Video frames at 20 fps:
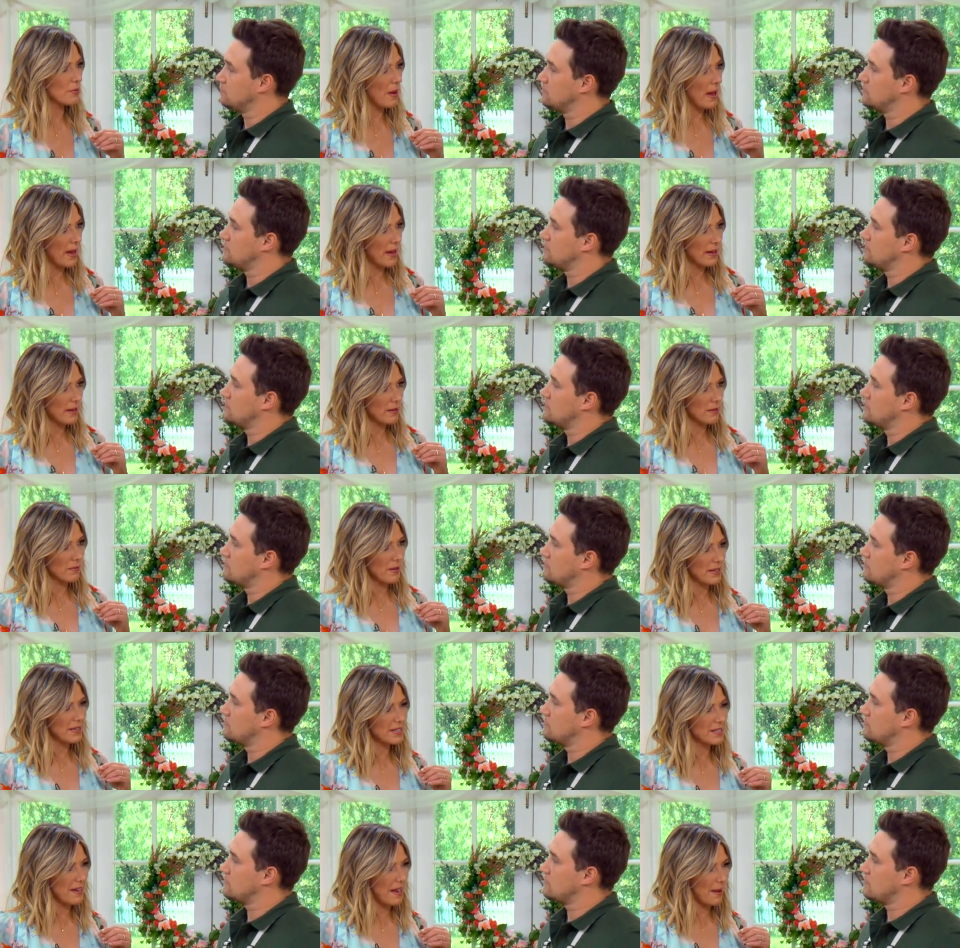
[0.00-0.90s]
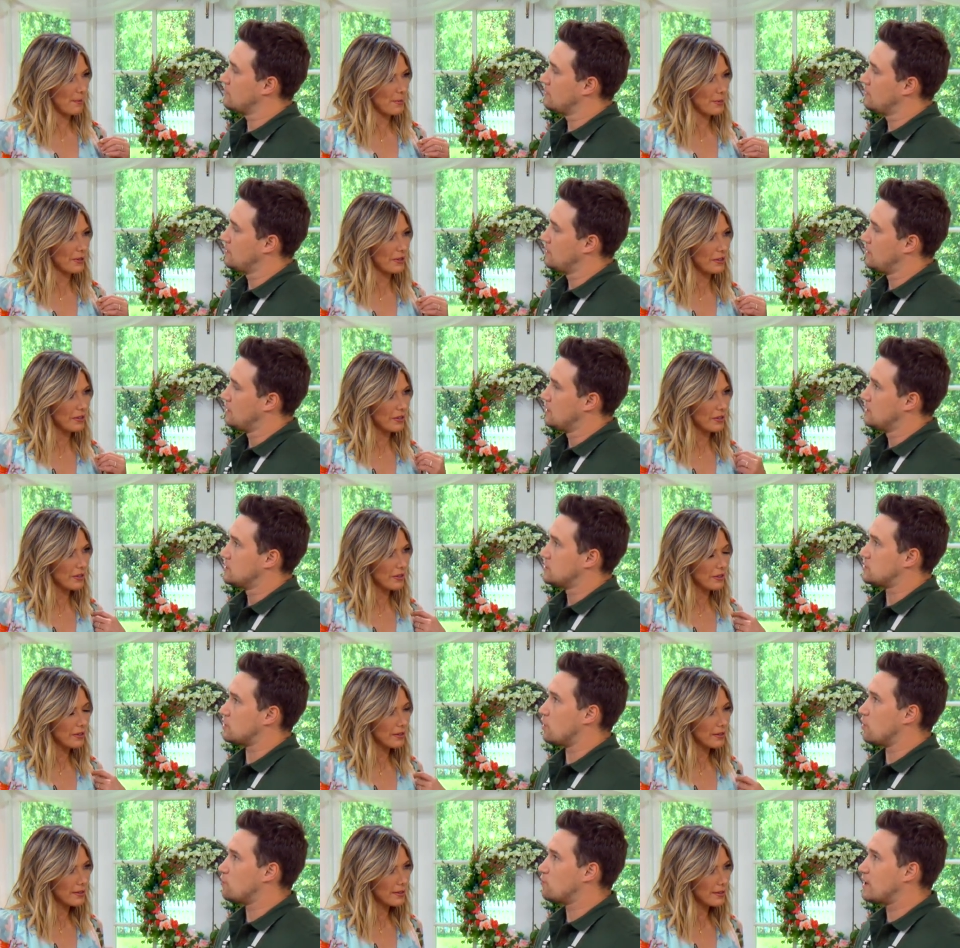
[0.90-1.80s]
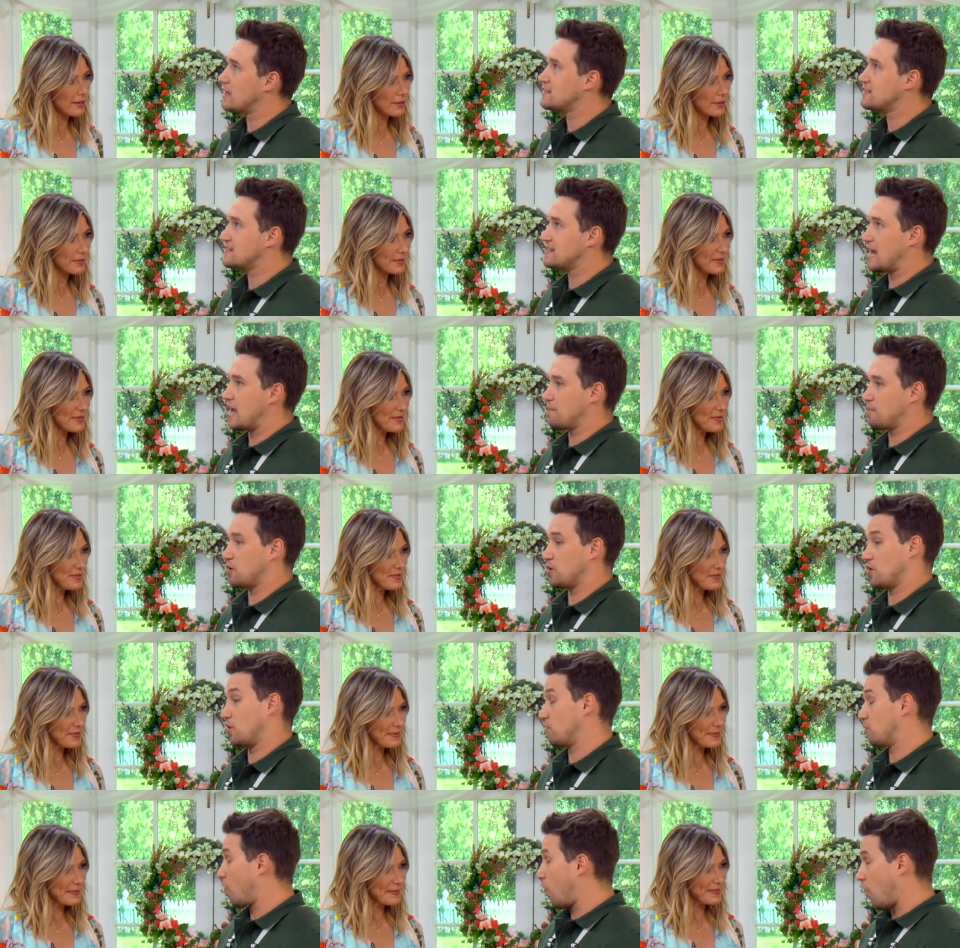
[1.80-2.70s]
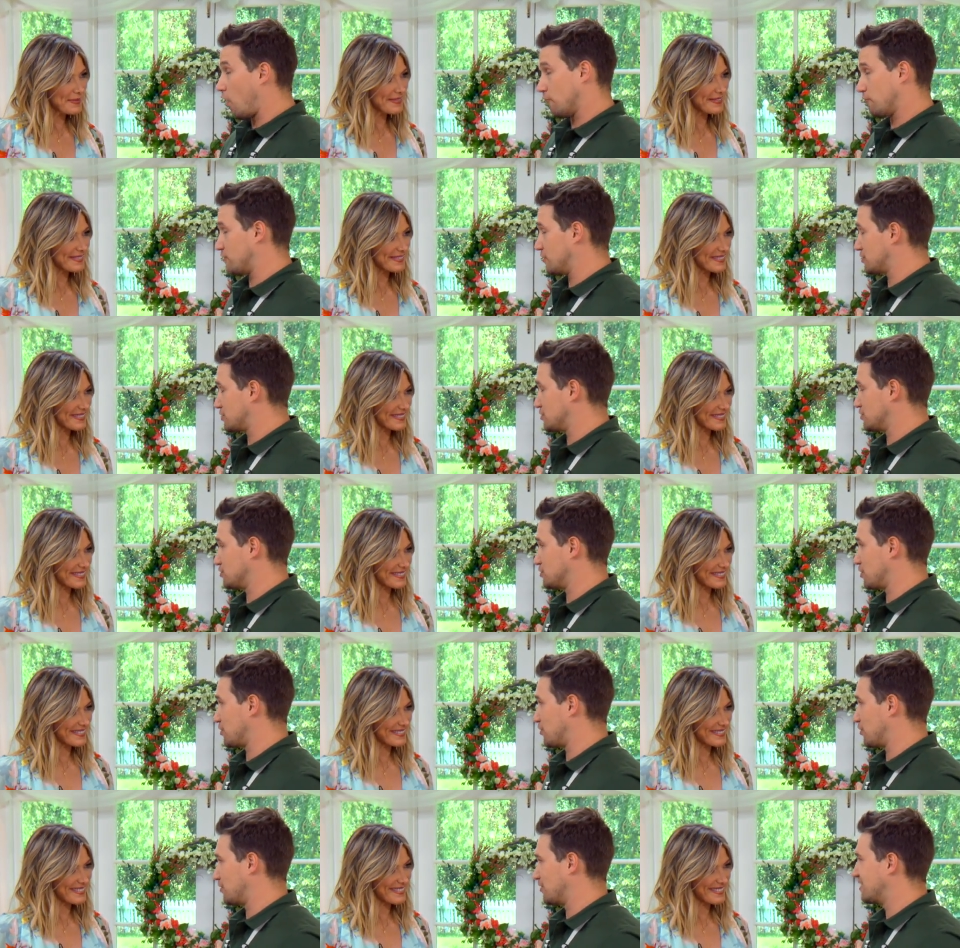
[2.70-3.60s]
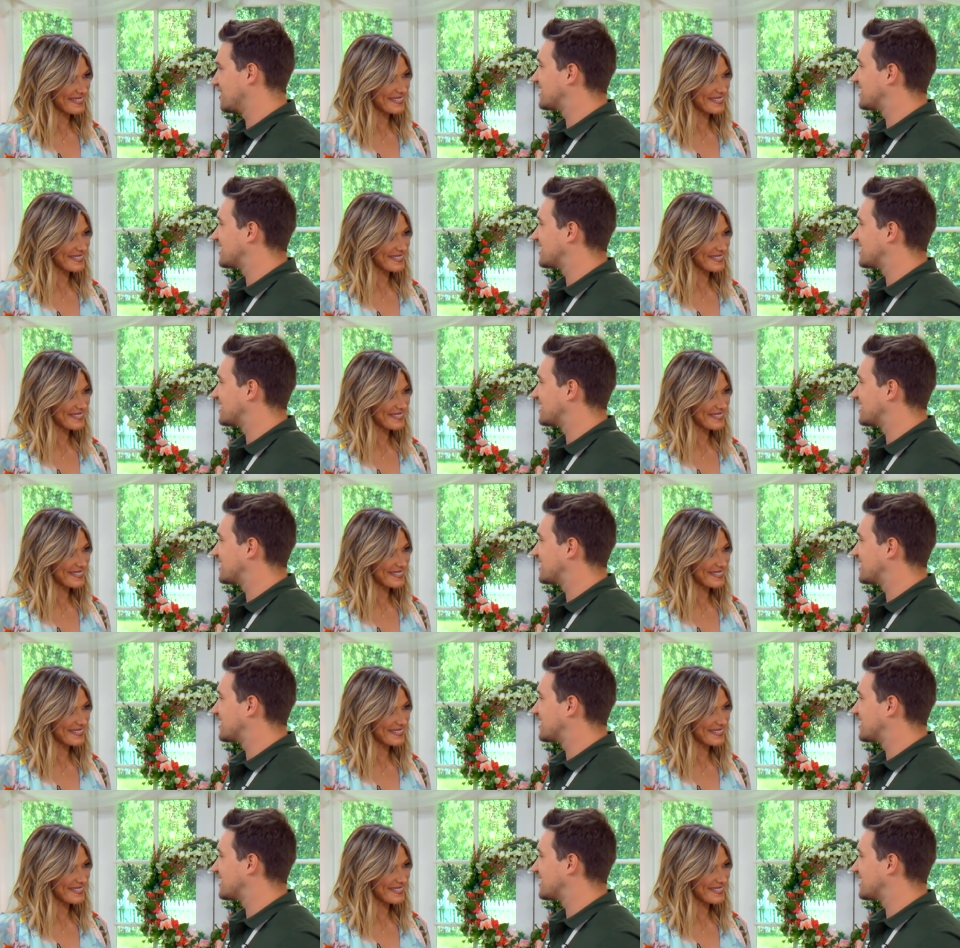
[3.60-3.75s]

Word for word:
Speaker 1: buying red snapper?
Speaker 2: So red snapper or all fish in general,